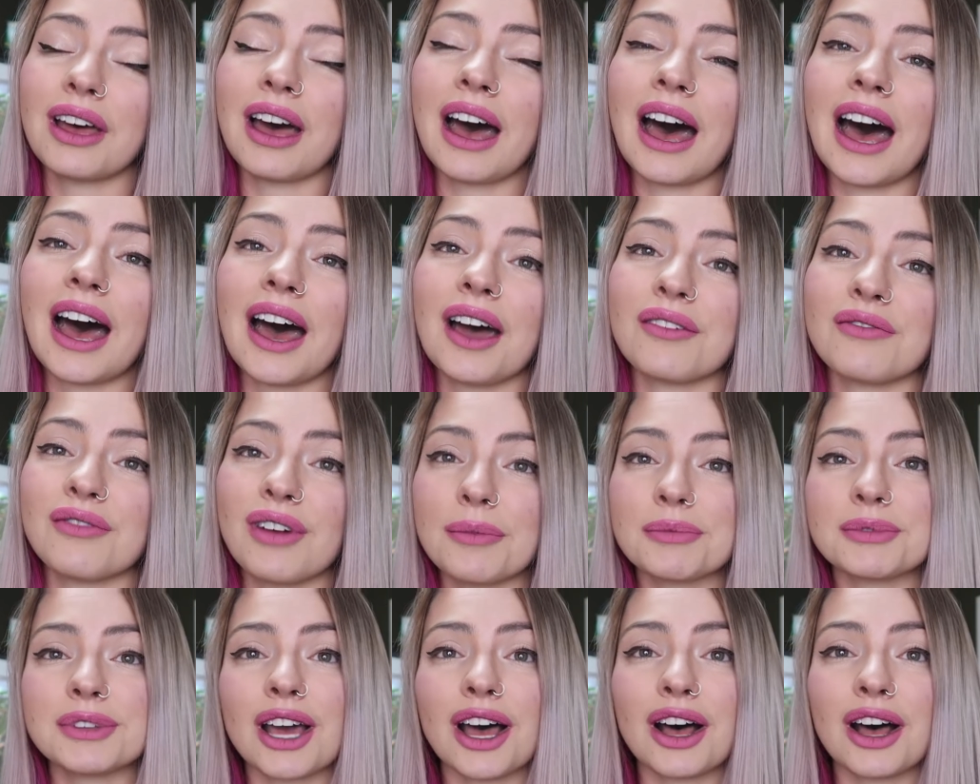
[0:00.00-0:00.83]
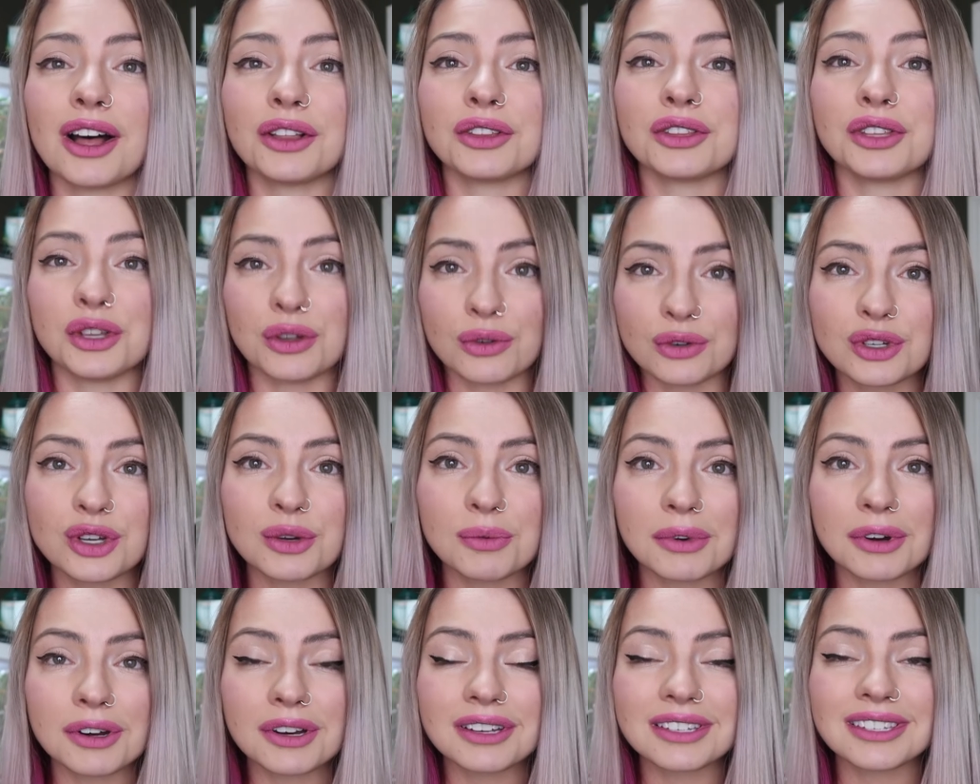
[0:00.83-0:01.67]
reptile
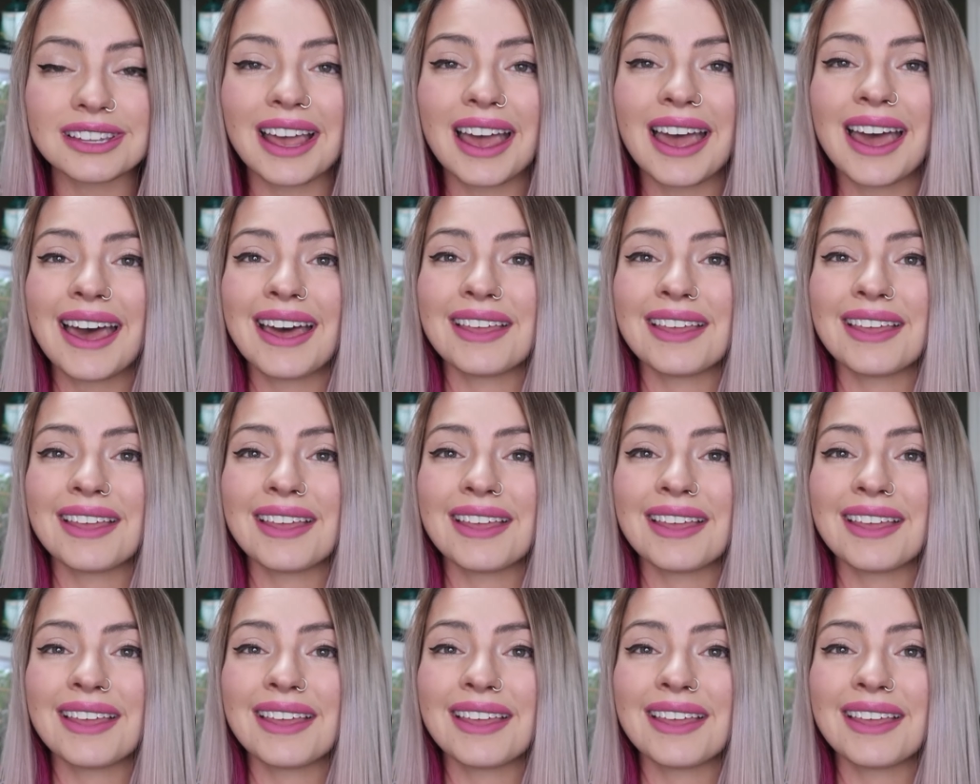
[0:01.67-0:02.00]
YouTubers